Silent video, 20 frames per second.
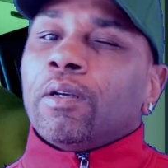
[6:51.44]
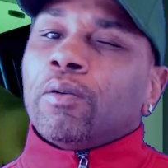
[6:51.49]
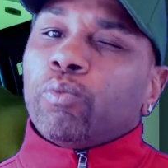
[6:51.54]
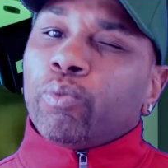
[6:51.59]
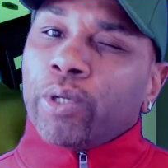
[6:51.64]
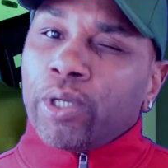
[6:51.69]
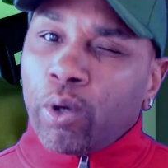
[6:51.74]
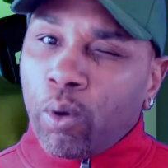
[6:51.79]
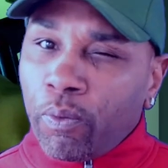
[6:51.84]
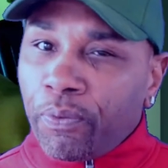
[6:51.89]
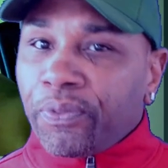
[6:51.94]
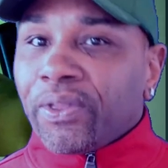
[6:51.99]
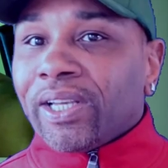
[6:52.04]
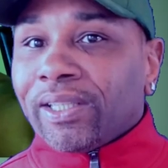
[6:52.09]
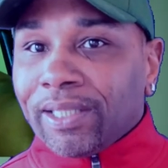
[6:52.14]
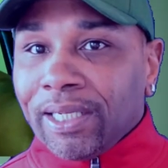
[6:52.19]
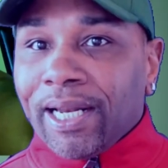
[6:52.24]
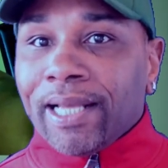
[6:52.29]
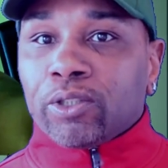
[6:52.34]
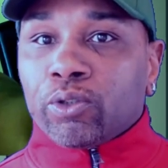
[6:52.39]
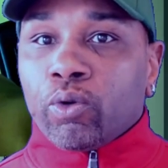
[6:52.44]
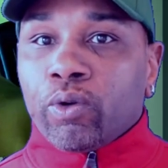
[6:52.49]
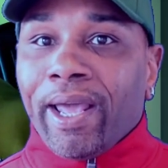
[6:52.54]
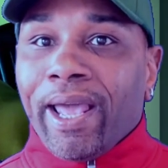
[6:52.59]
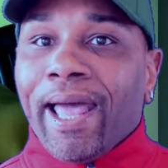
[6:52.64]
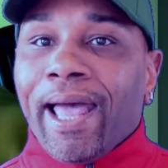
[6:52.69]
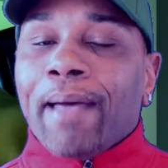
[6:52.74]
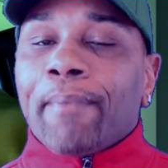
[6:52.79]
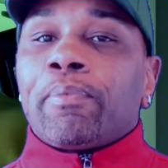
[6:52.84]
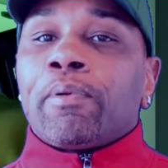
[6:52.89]
We don't think that that's going to
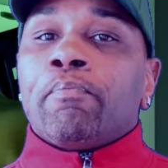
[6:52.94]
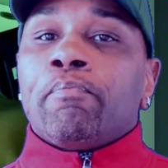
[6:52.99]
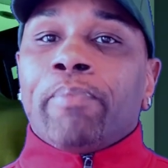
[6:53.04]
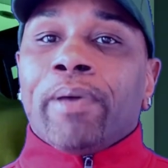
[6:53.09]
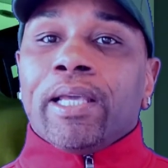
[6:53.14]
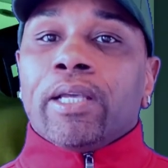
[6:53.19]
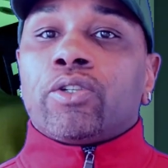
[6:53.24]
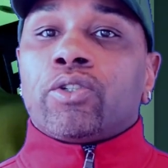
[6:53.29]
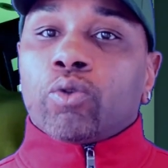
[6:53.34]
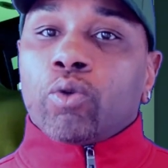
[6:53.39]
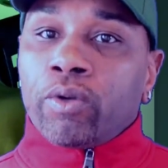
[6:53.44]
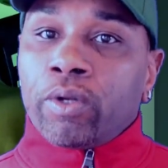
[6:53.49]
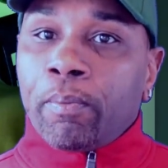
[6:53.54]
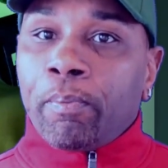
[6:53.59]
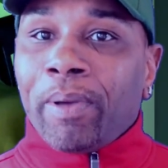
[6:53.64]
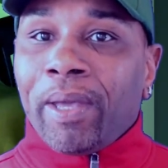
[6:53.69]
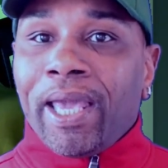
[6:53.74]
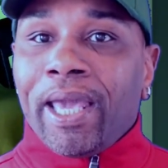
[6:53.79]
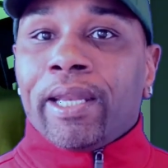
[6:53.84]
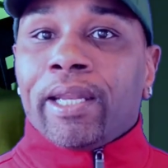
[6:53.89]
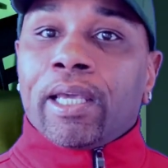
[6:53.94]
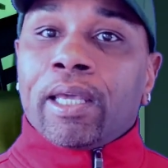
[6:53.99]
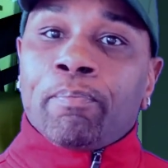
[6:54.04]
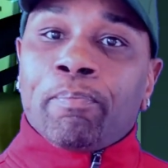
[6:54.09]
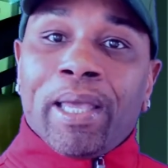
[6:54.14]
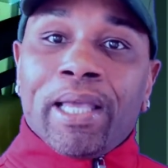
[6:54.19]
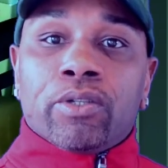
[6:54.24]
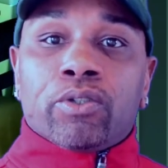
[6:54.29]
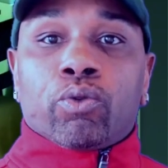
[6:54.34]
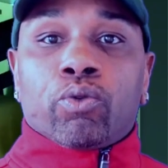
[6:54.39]
happen based on the panic and
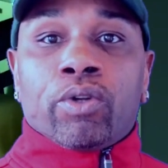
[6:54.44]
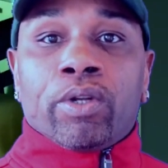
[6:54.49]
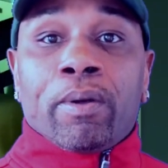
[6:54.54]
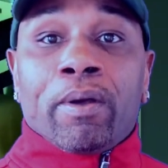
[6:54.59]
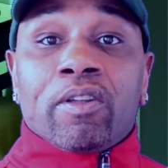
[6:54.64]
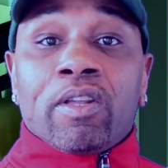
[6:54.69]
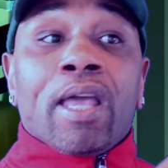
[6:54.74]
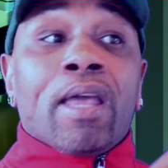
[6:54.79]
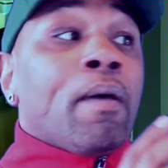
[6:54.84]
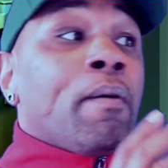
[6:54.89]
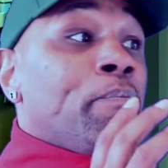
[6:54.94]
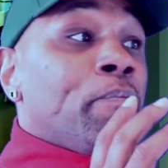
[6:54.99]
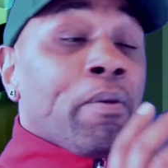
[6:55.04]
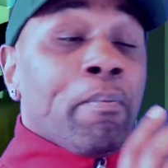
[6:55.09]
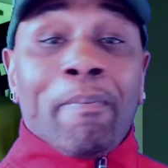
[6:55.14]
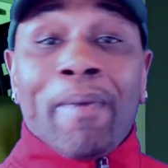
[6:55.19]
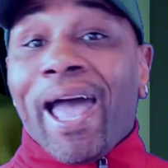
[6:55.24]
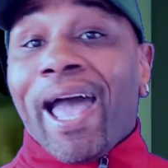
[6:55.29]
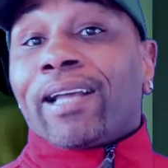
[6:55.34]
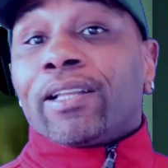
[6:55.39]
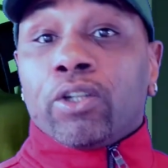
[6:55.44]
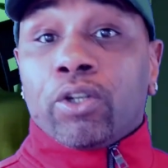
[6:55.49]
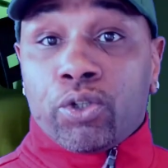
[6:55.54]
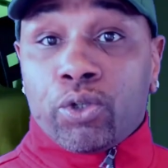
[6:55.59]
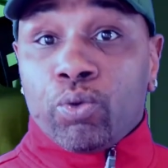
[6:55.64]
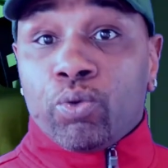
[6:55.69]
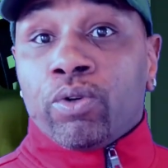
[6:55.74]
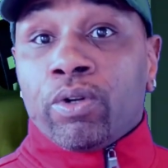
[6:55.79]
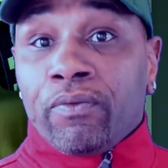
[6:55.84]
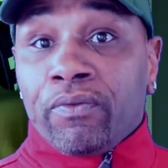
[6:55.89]
based on the
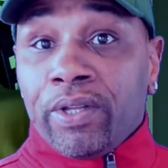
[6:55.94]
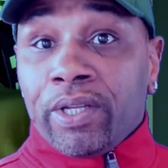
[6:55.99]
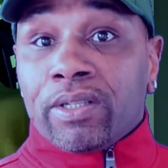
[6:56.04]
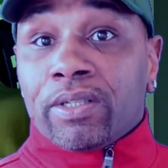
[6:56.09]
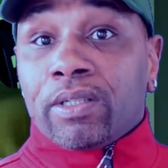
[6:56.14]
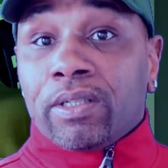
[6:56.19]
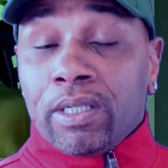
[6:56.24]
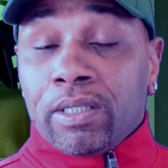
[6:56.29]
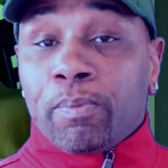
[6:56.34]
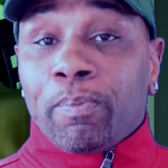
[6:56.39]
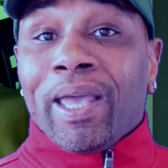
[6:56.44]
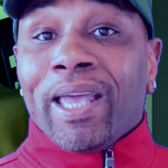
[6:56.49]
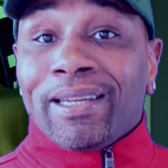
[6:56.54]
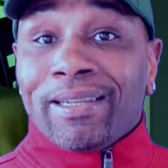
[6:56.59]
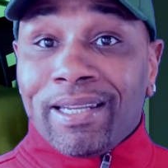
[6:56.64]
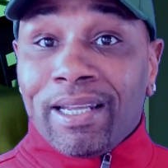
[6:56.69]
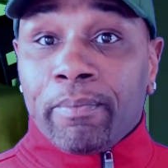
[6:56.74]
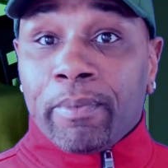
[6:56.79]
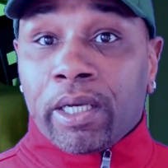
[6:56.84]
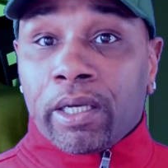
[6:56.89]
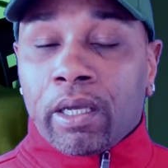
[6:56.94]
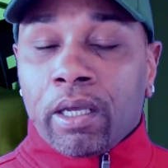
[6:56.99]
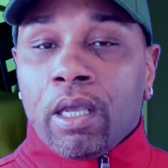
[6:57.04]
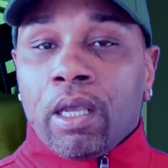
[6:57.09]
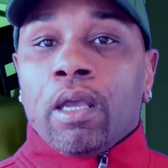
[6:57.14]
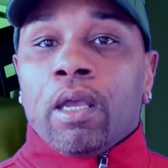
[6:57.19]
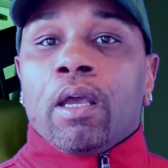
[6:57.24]
magnitude of this pandemic.